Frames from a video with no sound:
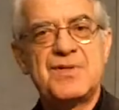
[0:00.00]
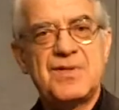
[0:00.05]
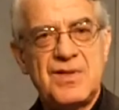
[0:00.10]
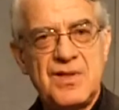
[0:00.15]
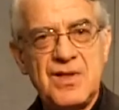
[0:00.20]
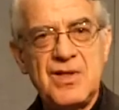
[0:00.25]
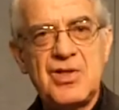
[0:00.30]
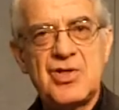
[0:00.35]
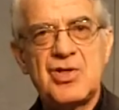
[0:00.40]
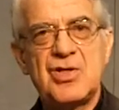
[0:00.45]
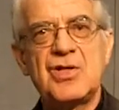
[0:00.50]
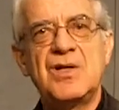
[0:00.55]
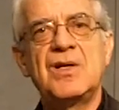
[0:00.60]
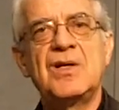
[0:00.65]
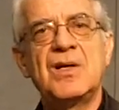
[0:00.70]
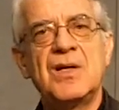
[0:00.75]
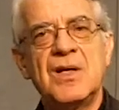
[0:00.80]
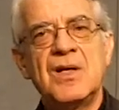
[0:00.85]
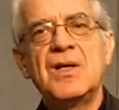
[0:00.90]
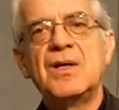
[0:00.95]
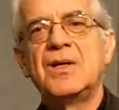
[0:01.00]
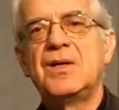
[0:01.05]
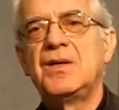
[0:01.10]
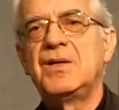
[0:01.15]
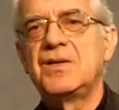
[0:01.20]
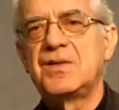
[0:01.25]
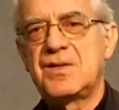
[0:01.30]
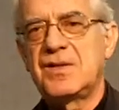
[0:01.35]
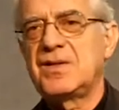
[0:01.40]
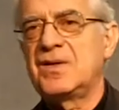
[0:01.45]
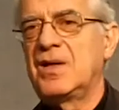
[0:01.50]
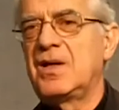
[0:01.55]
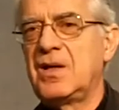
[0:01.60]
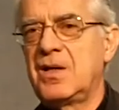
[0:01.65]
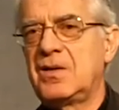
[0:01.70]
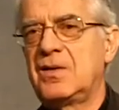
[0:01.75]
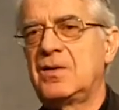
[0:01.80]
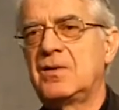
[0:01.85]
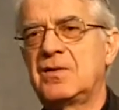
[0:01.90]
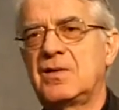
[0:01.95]
his teaching is
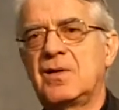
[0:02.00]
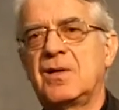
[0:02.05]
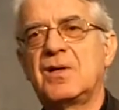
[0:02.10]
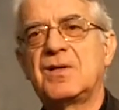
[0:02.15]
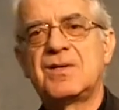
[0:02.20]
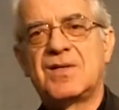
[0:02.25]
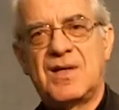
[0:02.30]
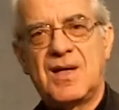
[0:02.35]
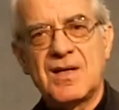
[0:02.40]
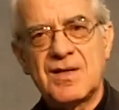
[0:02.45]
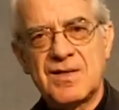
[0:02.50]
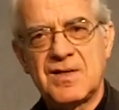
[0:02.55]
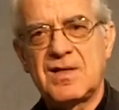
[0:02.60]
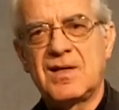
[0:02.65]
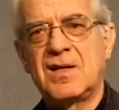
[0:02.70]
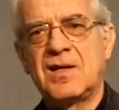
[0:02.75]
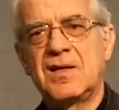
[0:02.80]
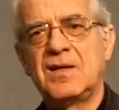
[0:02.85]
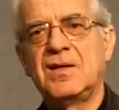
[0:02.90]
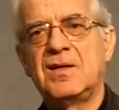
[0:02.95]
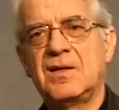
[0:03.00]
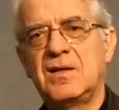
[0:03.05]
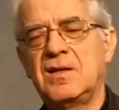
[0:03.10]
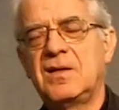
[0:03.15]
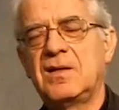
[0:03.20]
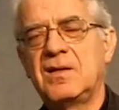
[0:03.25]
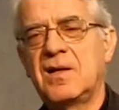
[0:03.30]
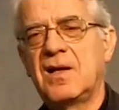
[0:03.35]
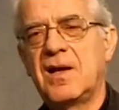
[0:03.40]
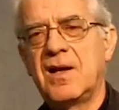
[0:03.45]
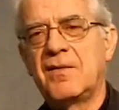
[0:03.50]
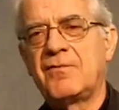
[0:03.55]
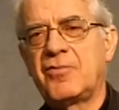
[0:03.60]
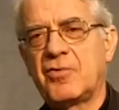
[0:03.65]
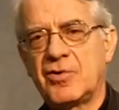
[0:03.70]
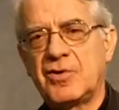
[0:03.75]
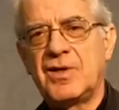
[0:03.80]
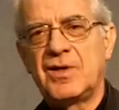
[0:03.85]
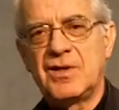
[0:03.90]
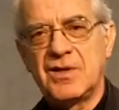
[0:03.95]
essential in the life,
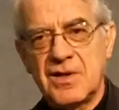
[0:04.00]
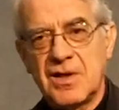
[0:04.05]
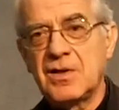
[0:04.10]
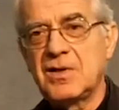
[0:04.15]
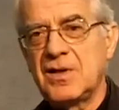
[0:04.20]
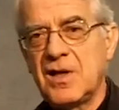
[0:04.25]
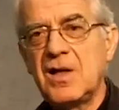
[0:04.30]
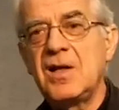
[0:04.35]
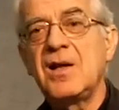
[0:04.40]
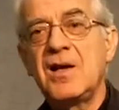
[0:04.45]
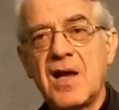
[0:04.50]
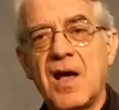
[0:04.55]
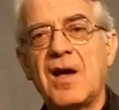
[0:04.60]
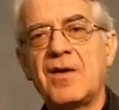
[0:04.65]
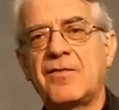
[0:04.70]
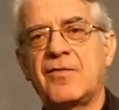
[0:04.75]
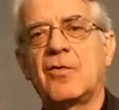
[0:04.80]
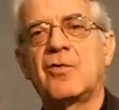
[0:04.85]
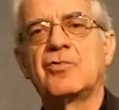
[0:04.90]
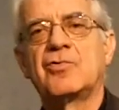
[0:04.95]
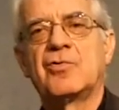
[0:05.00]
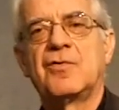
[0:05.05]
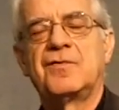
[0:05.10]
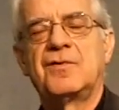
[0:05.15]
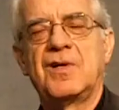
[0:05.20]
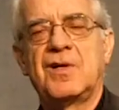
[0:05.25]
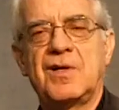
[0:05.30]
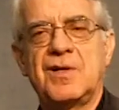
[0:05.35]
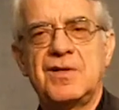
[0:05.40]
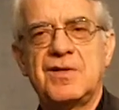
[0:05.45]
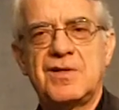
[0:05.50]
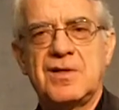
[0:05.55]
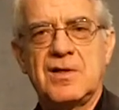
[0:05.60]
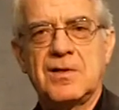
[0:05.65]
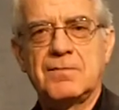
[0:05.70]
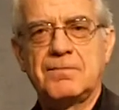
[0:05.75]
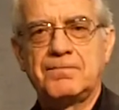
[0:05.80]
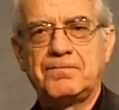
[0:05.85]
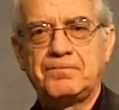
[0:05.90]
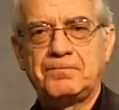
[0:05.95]
for the daily life also of the
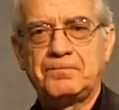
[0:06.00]
Christian.